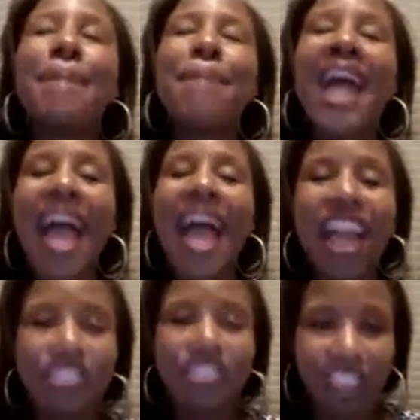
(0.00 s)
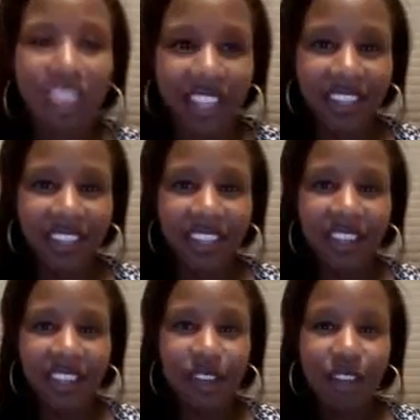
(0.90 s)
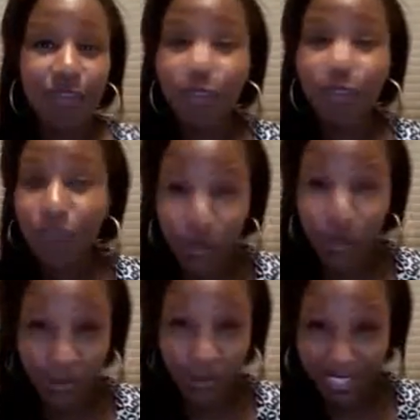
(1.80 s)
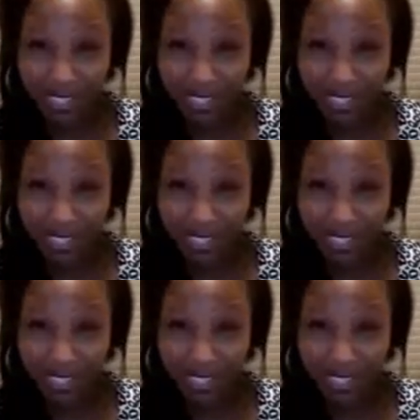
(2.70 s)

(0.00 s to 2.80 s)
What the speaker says: passion for food.